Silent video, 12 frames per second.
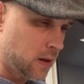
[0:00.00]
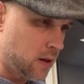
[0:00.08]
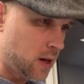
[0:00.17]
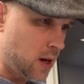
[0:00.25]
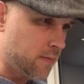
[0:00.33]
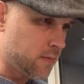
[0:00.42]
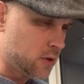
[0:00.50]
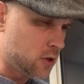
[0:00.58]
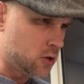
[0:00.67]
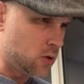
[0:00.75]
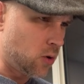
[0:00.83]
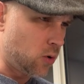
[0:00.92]
Okay,
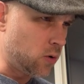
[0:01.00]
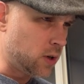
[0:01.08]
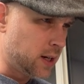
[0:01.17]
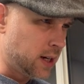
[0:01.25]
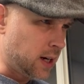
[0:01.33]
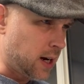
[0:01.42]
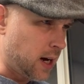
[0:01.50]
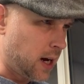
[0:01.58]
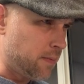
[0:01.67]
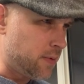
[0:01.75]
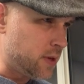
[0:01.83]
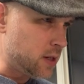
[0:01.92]
so
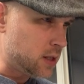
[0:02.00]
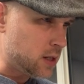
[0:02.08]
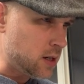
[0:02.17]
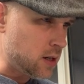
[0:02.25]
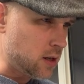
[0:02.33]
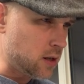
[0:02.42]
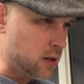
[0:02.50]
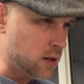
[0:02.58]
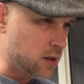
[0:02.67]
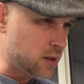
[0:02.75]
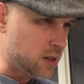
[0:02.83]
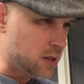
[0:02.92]
this
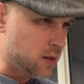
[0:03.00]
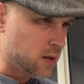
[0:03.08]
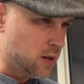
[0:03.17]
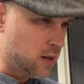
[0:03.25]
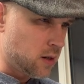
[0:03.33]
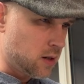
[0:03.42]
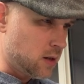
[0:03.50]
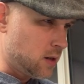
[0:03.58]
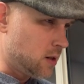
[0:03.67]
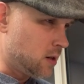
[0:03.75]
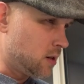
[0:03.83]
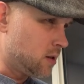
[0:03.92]
is,
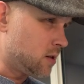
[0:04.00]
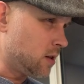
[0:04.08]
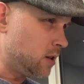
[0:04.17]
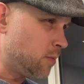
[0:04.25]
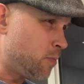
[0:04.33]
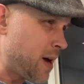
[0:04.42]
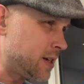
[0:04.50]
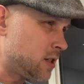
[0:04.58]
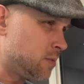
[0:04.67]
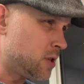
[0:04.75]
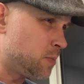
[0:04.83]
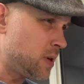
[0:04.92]
it's not the best
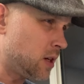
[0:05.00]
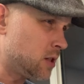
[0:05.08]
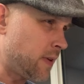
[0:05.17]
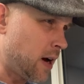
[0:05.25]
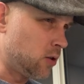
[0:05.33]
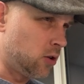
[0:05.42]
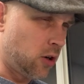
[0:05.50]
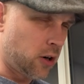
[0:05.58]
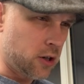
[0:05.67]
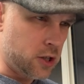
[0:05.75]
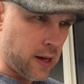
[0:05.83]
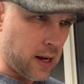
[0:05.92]
just because of how
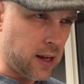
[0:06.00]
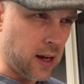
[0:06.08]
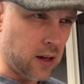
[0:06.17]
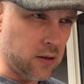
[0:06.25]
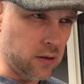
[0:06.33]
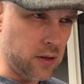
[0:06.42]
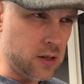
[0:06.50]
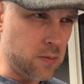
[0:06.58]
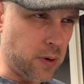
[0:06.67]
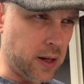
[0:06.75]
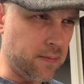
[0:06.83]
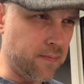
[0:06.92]
large that candle is,
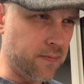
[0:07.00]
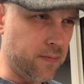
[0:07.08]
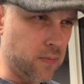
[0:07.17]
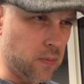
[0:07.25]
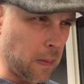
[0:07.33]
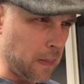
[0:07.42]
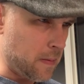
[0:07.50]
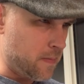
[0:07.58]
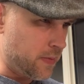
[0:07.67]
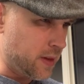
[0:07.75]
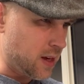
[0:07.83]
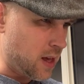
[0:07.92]
but
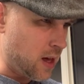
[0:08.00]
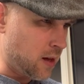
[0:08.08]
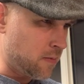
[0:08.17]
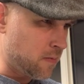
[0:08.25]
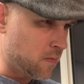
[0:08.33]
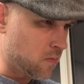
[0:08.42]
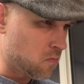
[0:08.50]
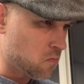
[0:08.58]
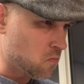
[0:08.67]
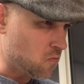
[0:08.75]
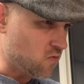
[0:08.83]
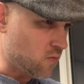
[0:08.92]
again,
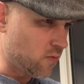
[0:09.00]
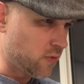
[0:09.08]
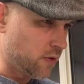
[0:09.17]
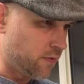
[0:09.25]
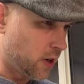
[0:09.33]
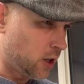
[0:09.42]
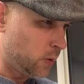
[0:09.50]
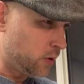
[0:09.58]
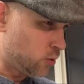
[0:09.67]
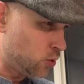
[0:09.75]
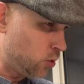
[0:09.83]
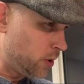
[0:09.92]
following the
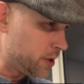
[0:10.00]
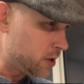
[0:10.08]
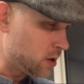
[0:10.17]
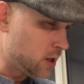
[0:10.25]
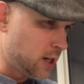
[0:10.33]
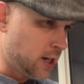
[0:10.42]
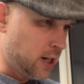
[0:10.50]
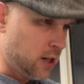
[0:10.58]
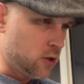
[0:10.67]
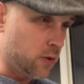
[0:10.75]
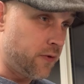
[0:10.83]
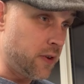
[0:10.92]
rules.
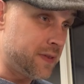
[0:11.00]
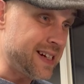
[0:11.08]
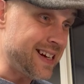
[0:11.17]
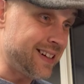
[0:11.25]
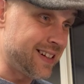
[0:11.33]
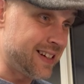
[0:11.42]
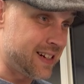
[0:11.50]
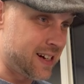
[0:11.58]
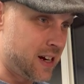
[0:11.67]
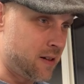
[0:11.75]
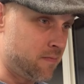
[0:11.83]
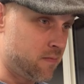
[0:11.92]
So 15 this
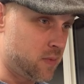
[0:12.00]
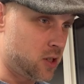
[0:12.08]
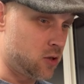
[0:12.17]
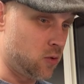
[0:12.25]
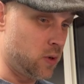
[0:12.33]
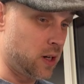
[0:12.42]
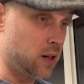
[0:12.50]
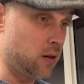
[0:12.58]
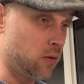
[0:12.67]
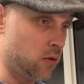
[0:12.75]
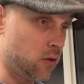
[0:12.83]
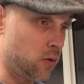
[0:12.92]
time, so we got
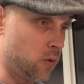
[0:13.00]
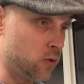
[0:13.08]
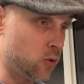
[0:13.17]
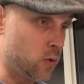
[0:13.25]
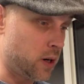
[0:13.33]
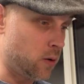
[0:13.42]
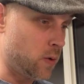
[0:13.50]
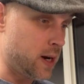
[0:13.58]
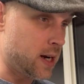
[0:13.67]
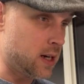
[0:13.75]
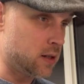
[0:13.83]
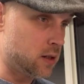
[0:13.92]
to go quite a
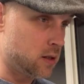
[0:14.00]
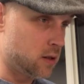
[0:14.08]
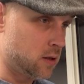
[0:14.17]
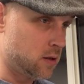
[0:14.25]
ways.